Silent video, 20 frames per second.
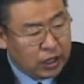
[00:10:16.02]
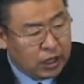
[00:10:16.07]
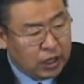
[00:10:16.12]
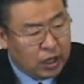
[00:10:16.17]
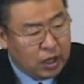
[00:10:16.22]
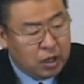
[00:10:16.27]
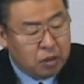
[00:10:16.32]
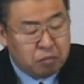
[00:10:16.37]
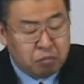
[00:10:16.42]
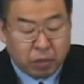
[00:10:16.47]

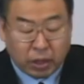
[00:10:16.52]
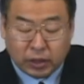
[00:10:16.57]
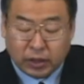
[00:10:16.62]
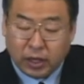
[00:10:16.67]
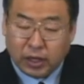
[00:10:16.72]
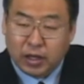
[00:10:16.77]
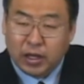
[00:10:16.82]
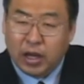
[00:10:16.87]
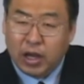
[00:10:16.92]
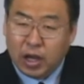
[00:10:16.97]
In
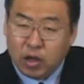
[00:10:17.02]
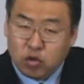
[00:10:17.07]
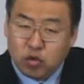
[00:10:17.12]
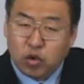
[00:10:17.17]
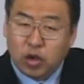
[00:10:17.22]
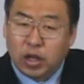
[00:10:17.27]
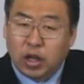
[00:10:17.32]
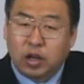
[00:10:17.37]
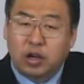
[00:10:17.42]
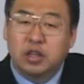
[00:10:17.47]
such
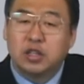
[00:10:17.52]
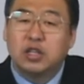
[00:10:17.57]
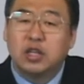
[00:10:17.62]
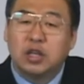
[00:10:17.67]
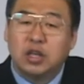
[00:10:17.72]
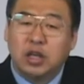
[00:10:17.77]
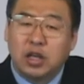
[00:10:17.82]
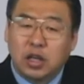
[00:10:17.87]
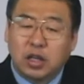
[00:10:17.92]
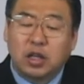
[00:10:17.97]
cases,
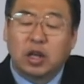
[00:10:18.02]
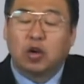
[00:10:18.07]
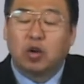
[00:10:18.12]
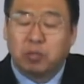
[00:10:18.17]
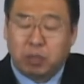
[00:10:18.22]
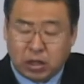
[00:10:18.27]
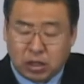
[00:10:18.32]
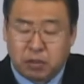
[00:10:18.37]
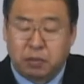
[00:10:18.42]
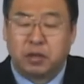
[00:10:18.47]
he
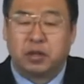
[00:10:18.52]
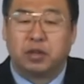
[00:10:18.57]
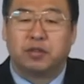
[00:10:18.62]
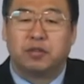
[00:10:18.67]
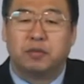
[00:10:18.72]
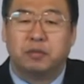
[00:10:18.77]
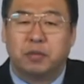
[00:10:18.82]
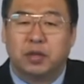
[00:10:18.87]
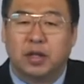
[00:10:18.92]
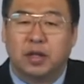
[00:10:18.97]
was
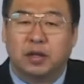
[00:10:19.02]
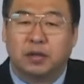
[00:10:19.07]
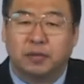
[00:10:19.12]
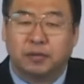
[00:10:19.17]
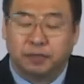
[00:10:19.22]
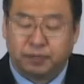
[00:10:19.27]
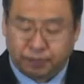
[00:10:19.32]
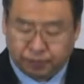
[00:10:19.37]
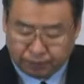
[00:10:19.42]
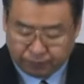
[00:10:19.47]
to
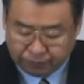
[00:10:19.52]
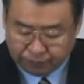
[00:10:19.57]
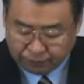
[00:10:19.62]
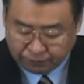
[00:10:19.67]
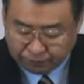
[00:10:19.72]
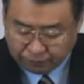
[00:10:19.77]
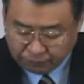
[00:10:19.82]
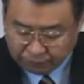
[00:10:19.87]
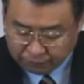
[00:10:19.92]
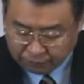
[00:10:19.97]
flee
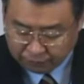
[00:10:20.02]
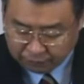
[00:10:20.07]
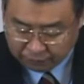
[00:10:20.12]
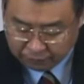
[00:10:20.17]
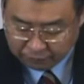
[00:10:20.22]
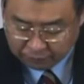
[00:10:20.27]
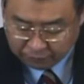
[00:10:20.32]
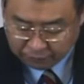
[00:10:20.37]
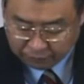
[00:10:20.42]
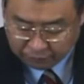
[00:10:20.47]
to a
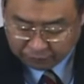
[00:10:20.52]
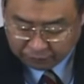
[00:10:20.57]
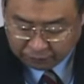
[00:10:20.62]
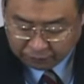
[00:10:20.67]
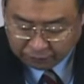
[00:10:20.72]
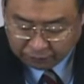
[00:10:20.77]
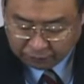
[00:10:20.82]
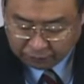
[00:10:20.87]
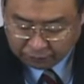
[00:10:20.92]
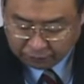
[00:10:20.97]
place
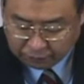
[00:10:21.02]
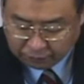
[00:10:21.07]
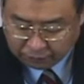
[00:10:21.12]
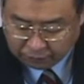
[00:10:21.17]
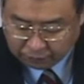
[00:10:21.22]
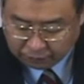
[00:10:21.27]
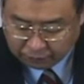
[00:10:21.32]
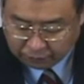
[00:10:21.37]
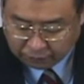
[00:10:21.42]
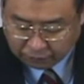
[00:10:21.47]

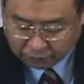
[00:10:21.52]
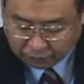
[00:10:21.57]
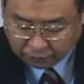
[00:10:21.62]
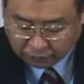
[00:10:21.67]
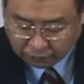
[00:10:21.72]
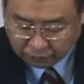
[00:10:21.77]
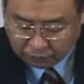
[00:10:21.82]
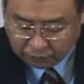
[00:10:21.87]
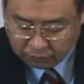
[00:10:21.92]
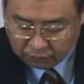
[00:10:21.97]
God
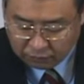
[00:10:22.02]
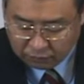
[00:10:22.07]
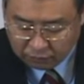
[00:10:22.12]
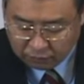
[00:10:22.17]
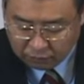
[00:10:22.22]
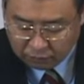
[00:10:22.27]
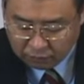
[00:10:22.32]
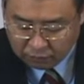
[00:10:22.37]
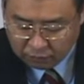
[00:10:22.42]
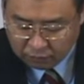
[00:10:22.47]
chose for
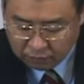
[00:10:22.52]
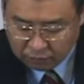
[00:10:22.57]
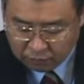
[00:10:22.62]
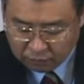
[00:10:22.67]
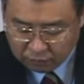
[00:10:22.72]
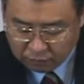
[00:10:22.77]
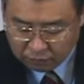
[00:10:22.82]
him.